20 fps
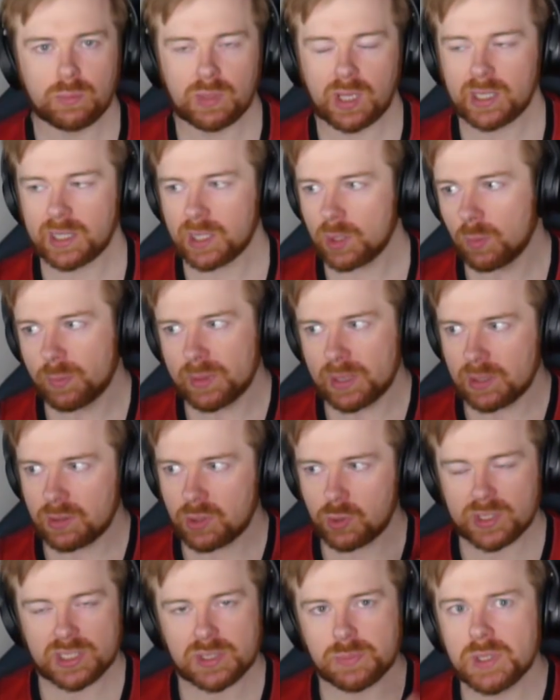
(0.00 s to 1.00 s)
Like it'll be
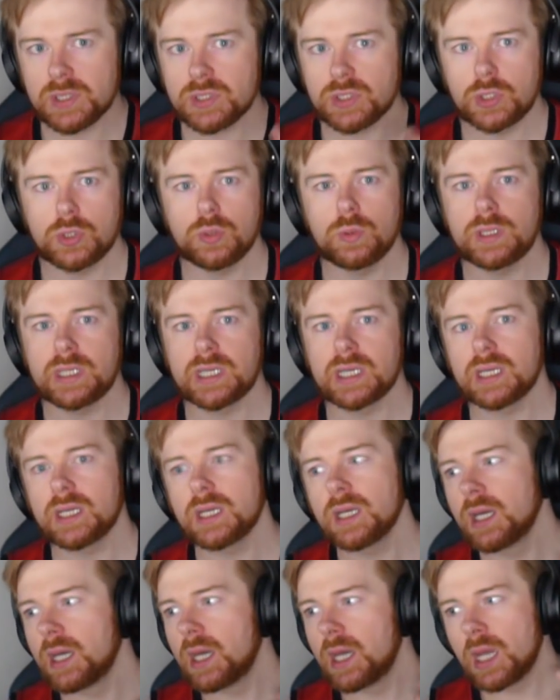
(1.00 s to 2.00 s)
Christmas, New Year,
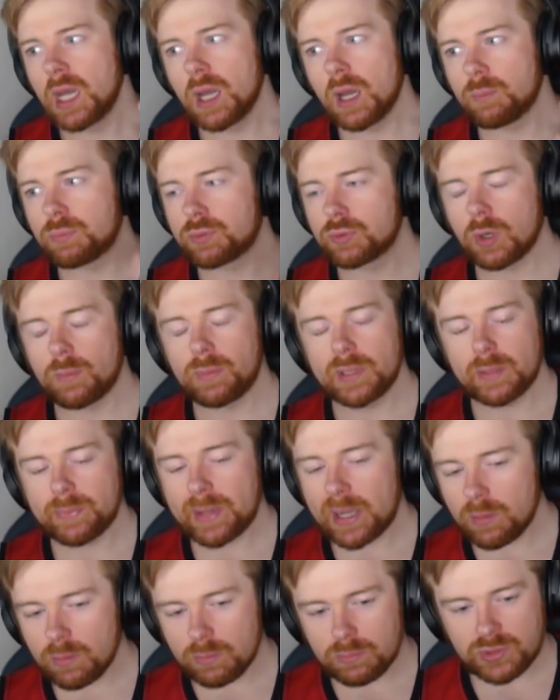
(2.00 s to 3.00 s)
probably
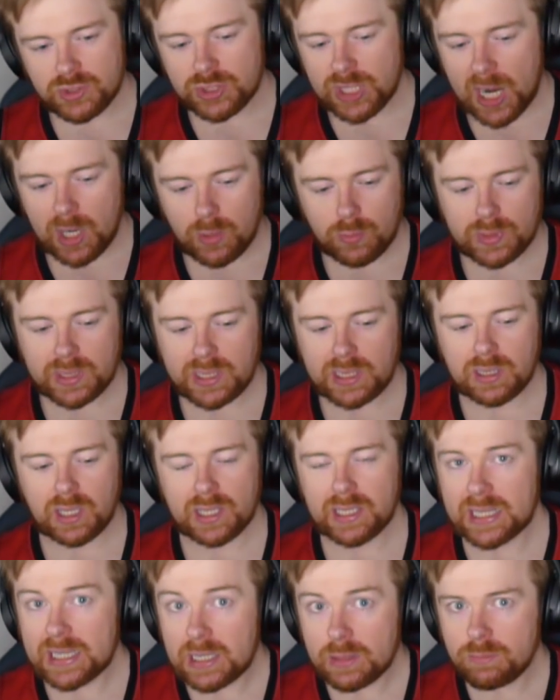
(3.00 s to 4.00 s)
about January,
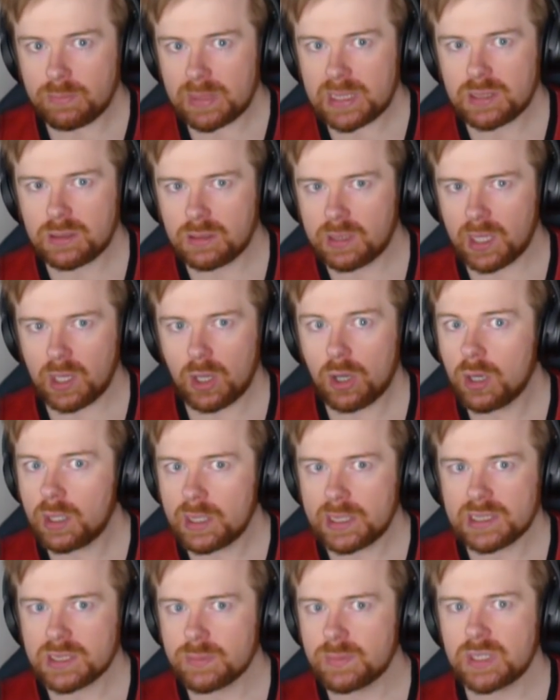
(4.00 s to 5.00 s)
like in
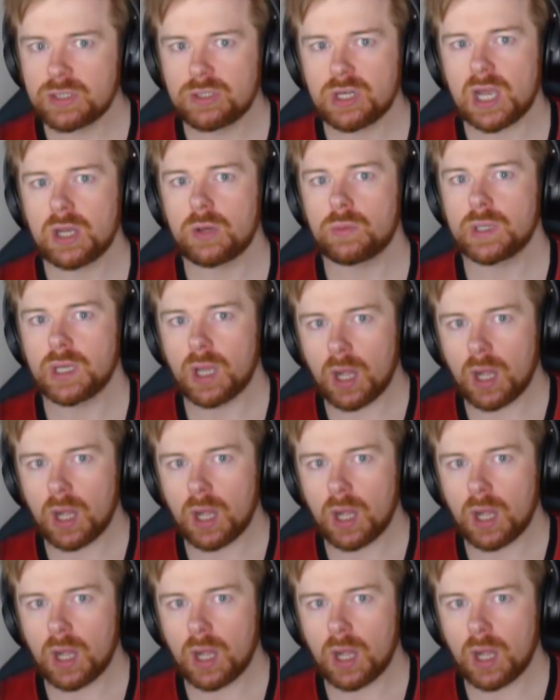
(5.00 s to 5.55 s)
early to mid January.